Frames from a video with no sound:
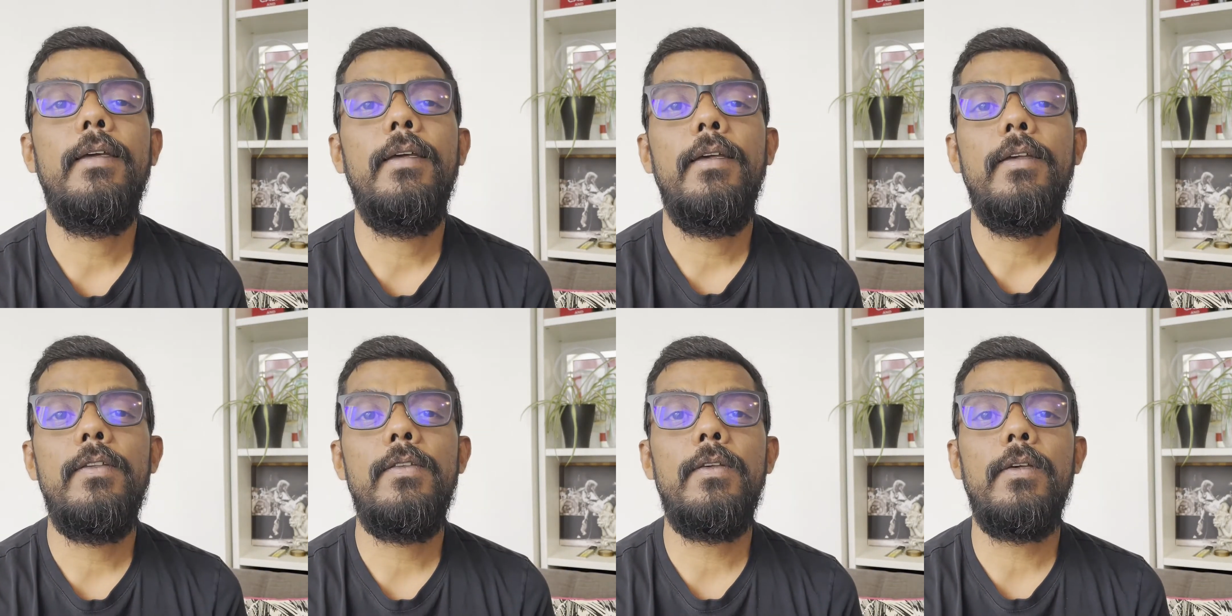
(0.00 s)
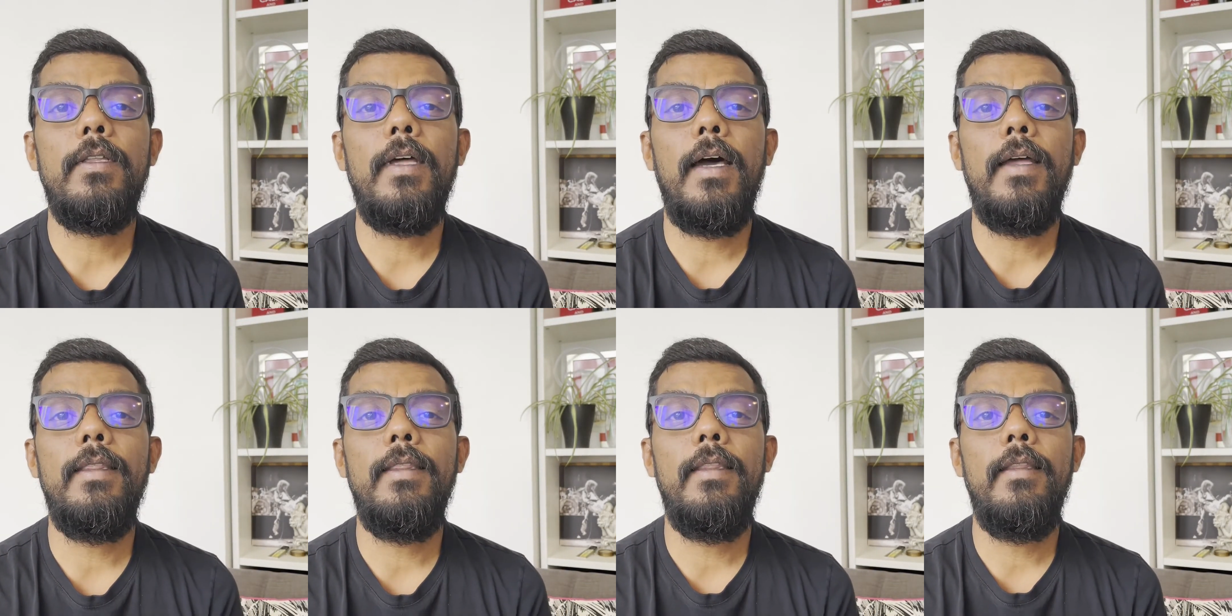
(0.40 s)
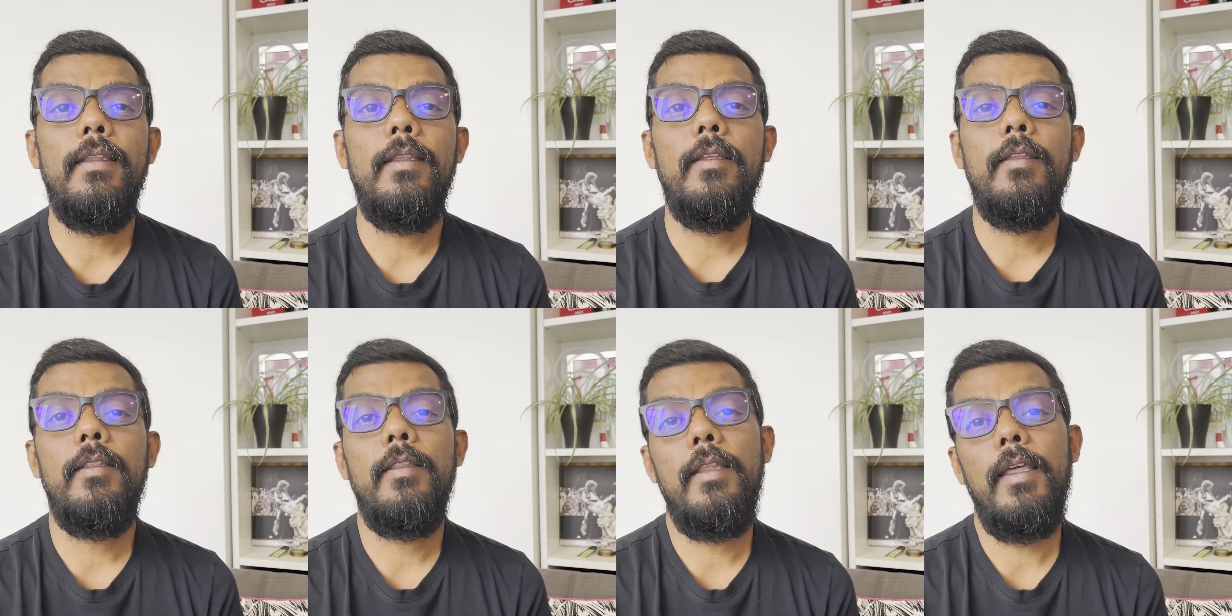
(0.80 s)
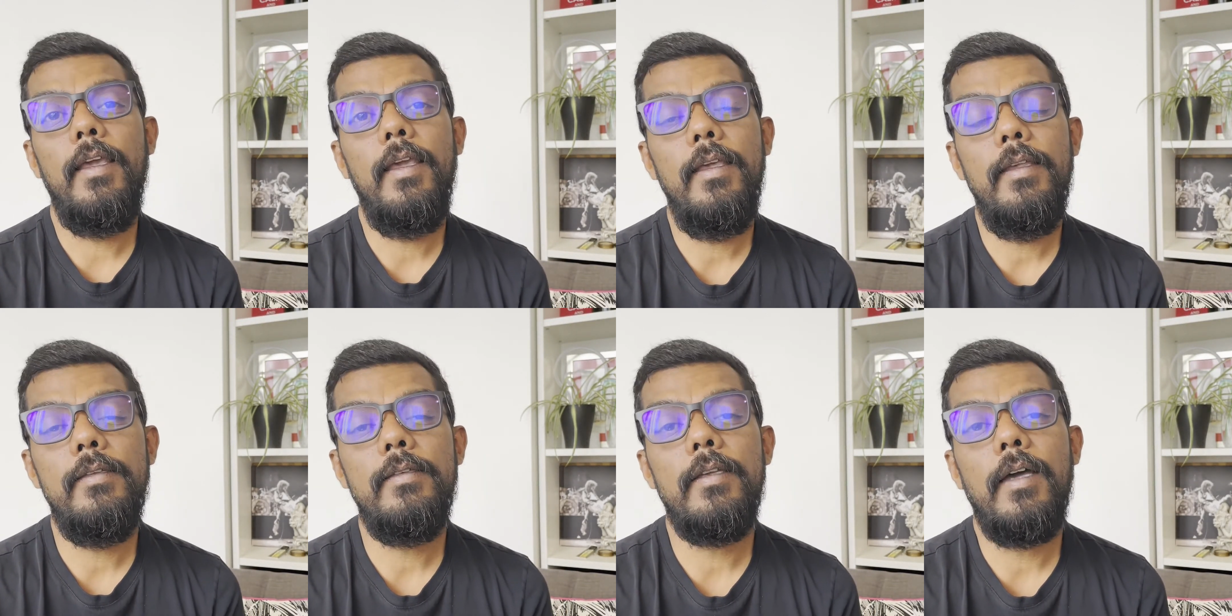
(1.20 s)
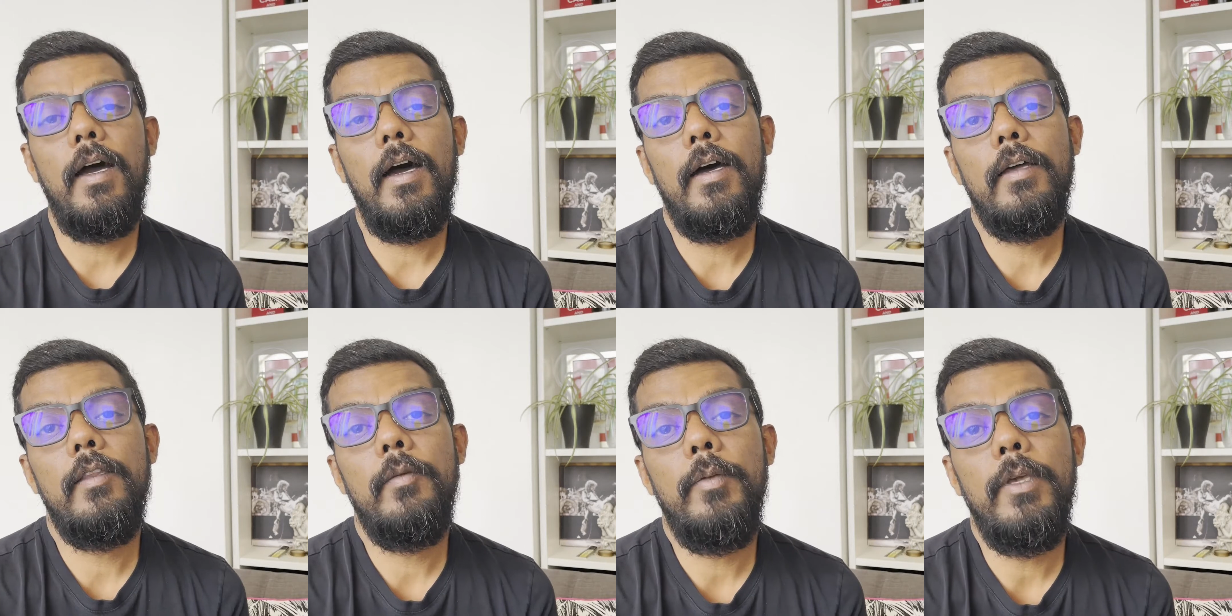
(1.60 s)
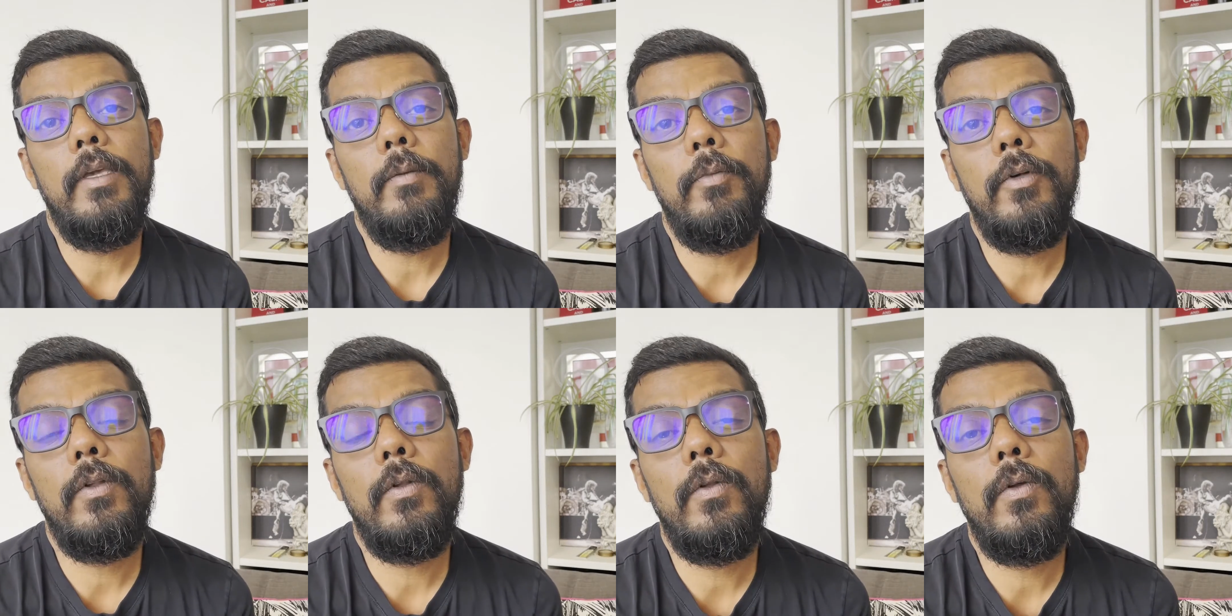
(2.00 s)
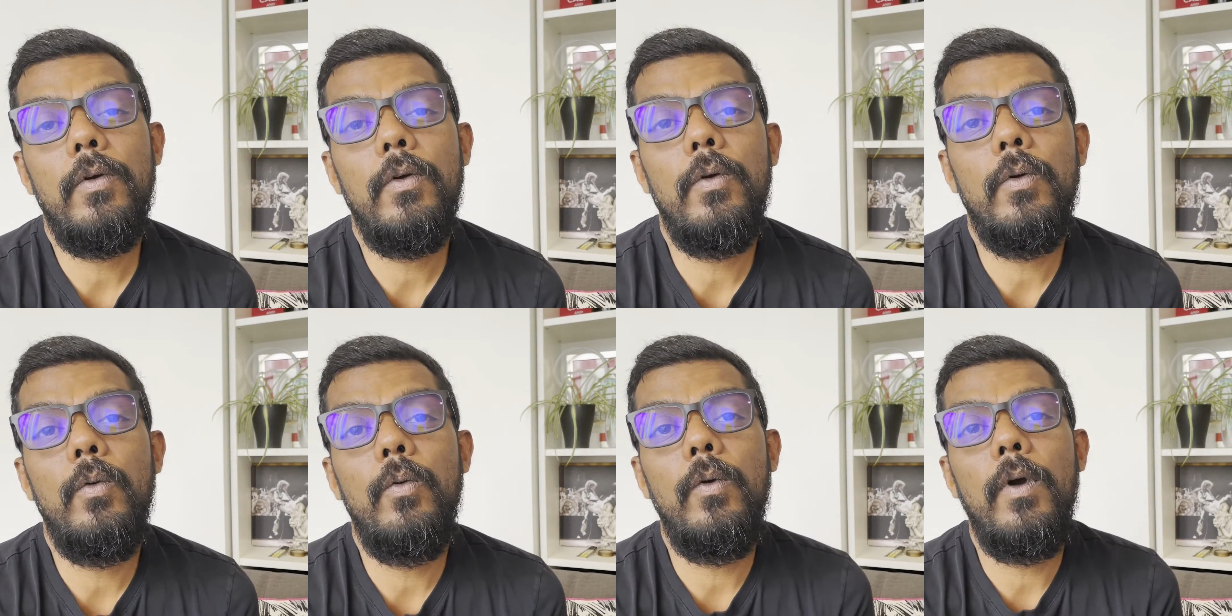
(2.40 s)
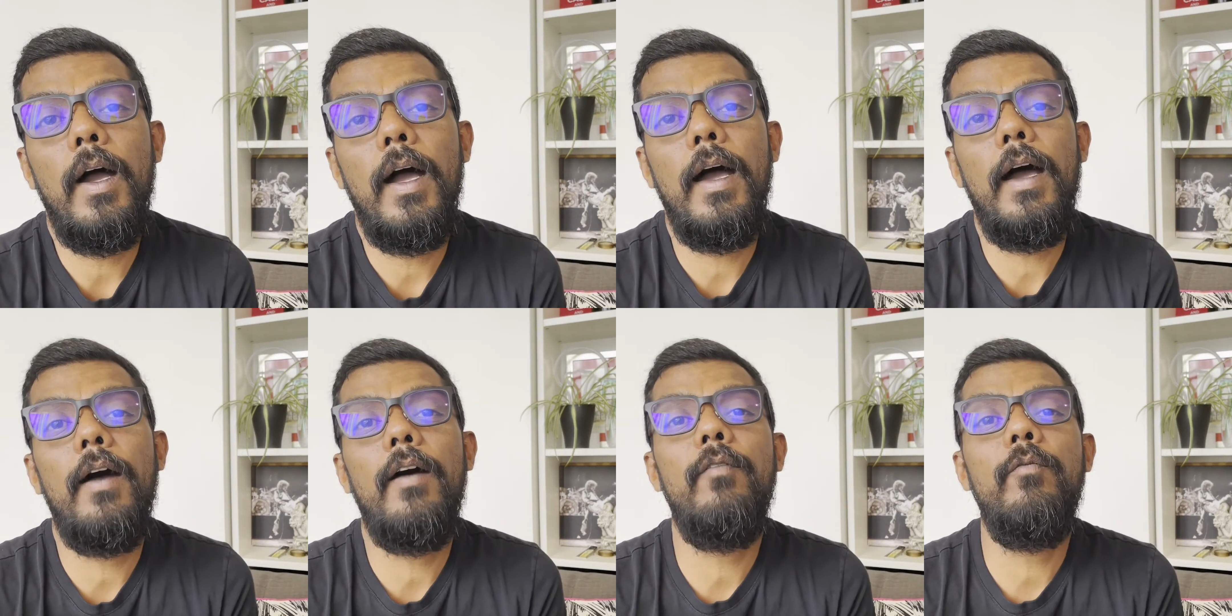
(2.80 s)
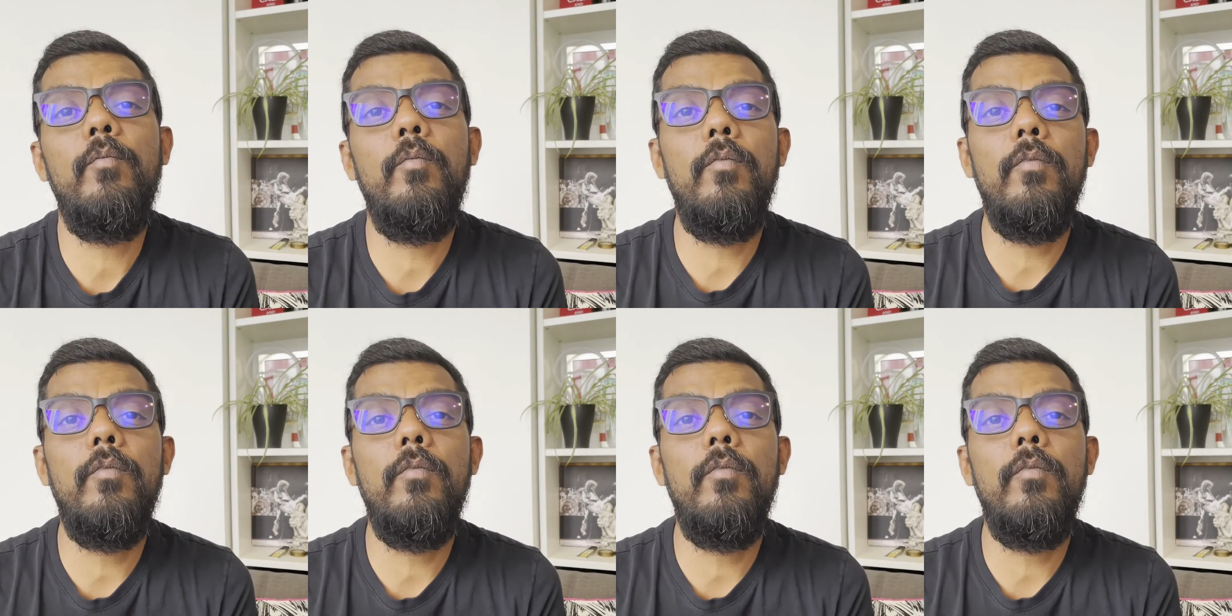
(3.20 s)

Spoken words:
so that these are the people who have